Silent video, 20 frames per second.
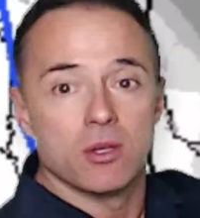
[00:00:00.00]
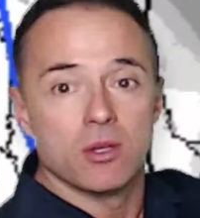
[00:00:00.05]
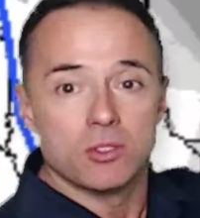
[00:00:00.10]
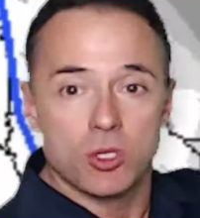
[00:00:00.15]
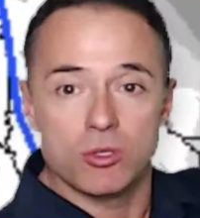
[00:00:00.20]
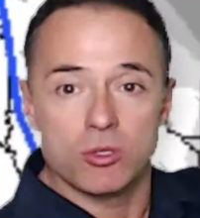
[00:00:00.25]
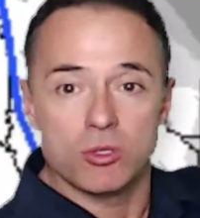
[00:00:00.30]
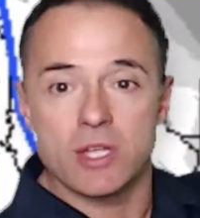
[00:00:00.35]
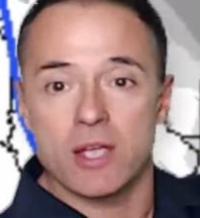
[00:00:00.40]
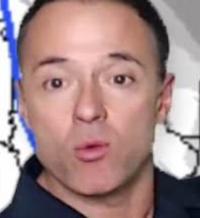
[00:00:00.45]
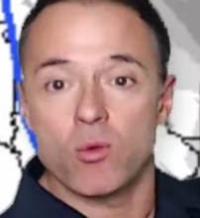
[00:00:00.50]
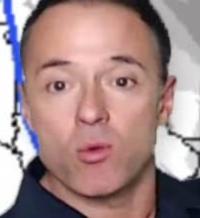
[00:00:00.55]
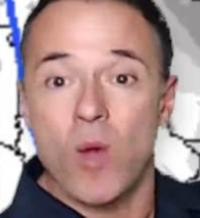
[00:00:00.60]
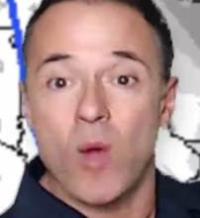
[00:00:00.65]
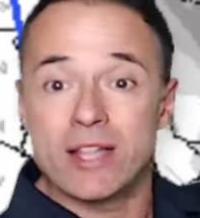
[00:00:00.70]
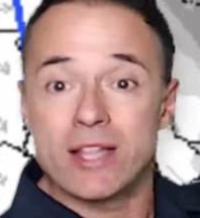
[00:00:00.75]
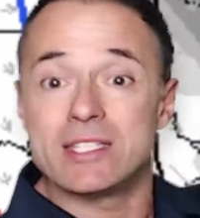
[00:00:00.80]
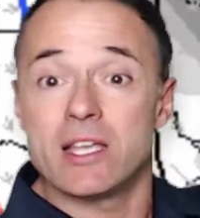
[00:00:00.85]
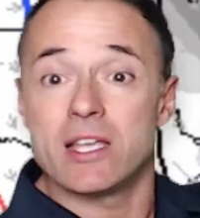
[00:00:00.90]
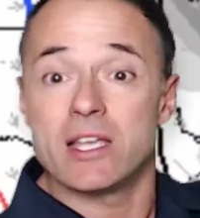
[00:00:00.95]
Tuesday,
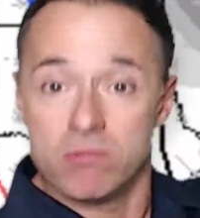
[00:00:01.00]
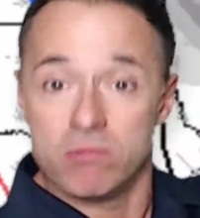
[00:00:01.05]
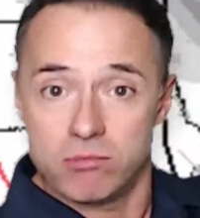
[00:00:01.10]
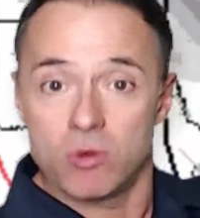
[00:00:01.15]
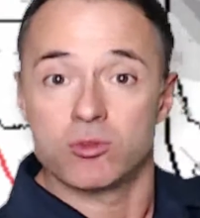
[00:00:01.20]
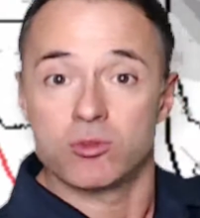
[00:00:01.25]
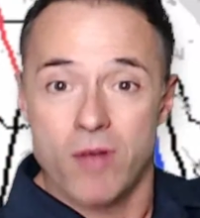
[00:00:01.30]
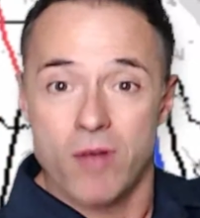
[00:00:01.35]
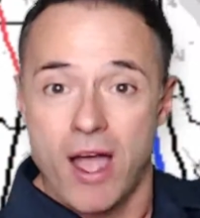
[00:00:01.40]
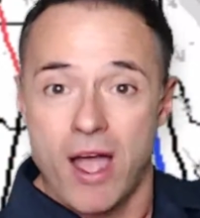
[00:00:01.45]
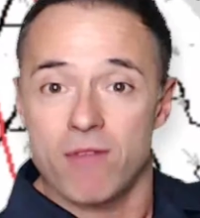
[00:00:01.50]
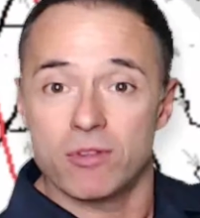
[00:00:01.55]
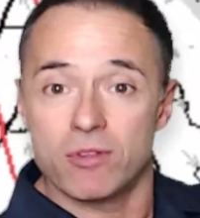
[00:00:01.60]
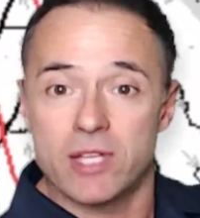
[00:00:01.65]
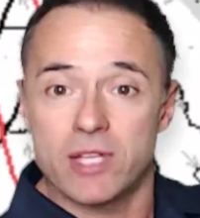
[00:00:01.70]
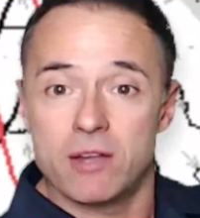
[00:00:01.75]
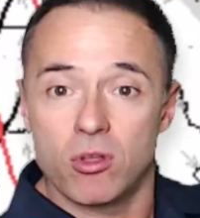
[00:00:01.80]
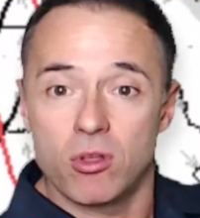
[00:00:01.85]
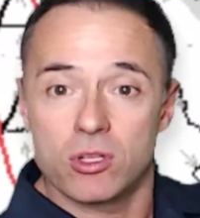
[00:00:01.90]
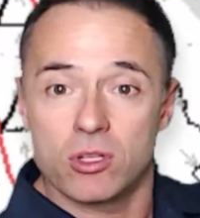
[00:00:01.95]
Wednesday, the travel
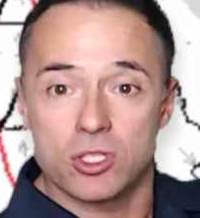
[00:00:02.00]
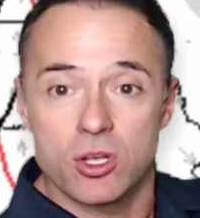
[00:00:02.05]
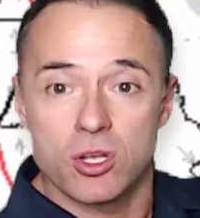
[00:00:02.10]
day looks